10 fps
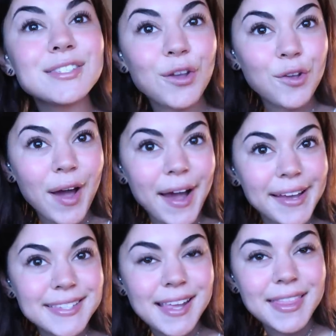So you
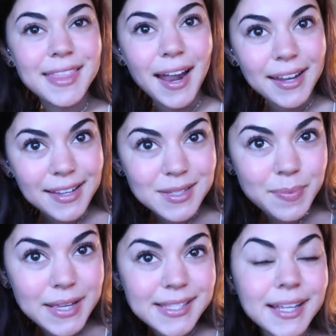guys, that is
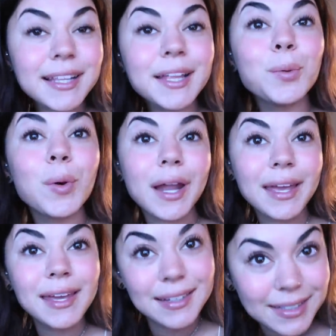basically what I
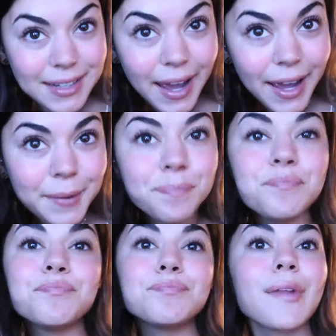eat in a day.
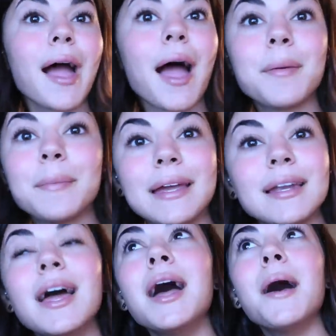I
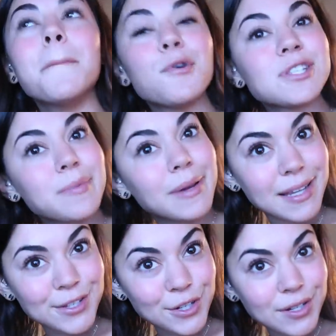mean, most of my
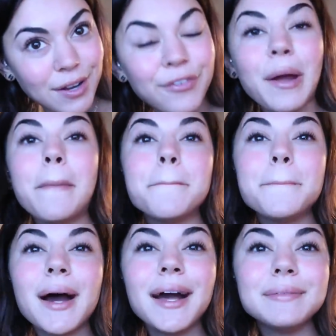days are different,
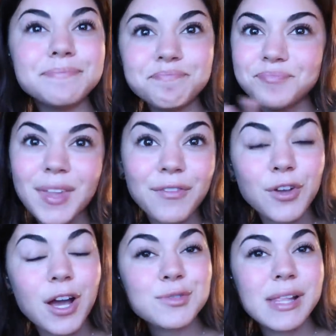but if
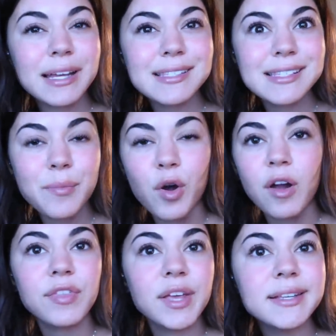you guys would like to see
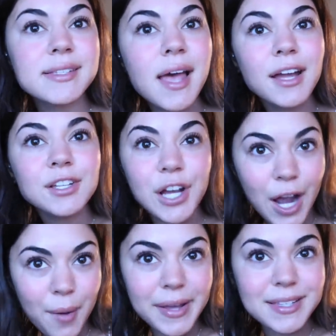more of these,
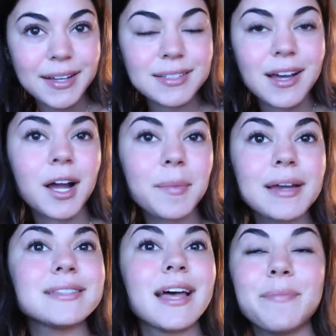check out my TikTok
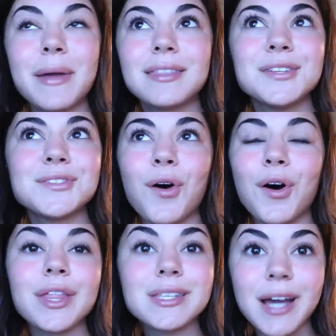because I make these
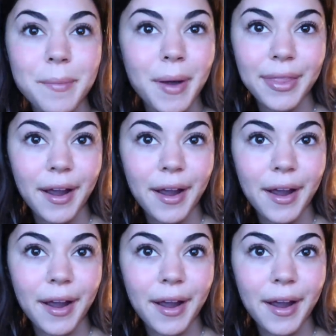all the time on